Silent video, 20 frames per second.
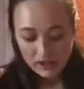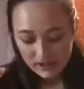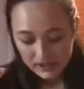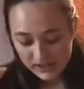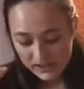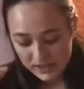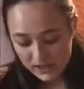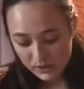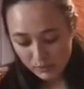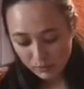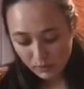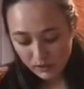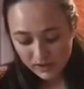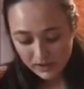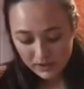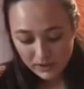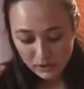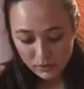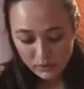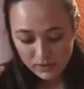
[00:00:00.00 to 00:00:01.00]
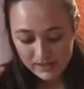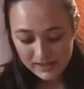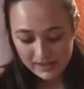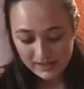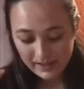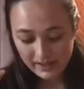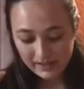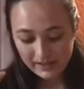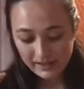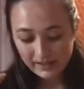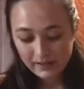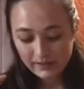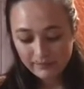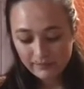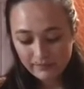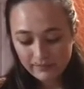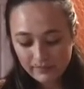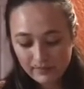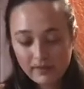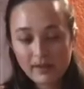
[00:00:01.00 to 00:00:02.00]
This is what it looks like.
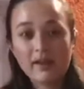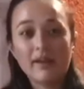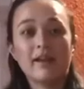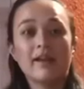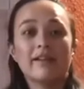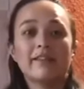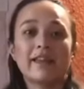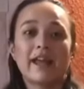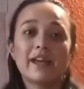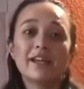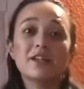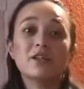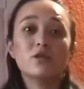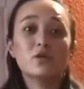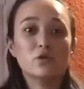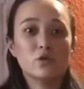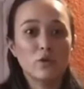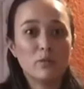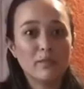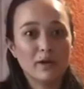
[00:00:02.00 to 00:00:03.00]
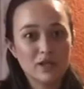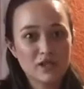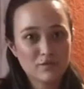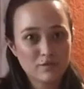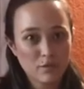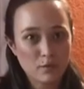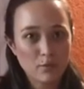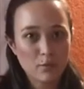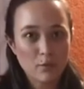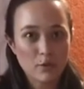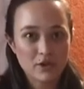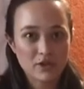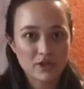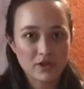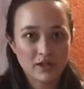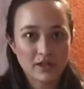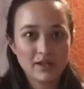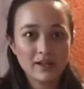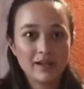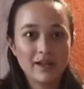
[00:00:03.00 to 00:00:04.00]
Thank you so much for
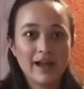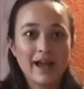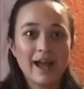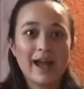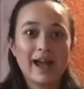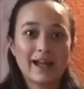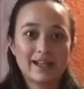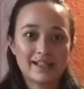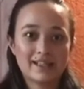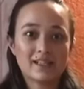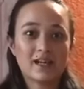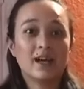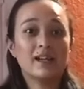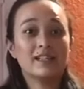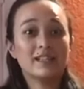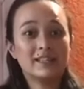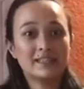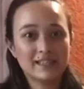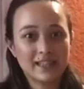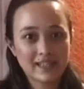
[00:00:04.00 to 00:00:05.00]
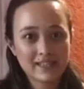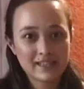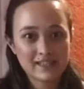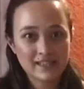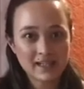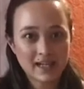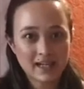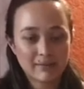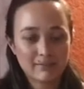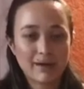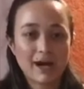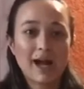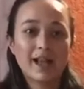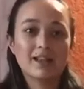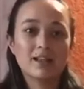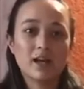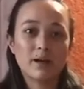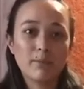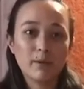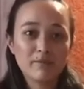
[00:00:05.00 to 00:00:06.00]
watching, and until next time, I'll
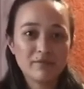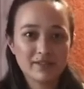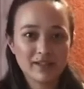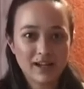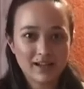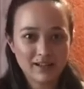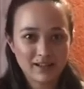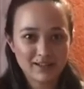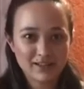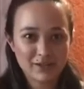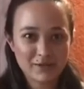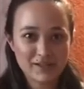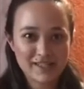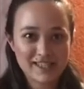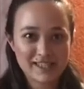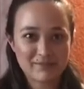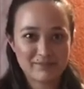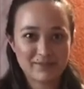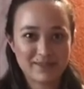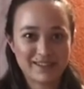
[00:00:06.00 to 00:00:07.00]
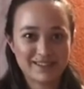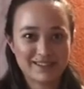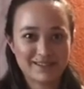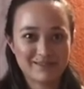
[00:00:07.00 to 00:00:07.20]
come up with another recipe.